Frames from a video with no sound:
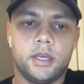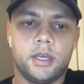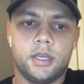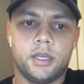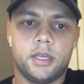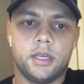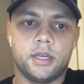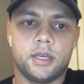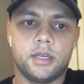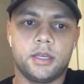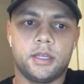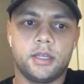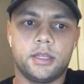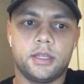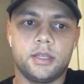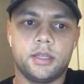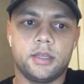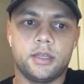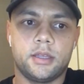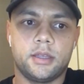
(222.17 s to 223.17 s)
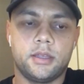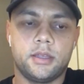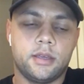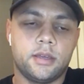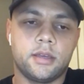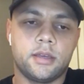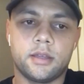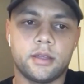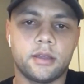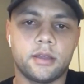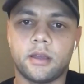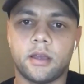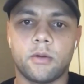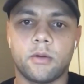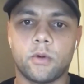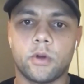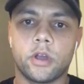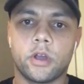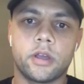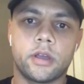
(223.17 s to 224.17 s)
yeah, yeah, I
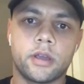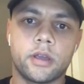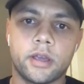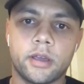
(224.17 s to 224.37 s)
work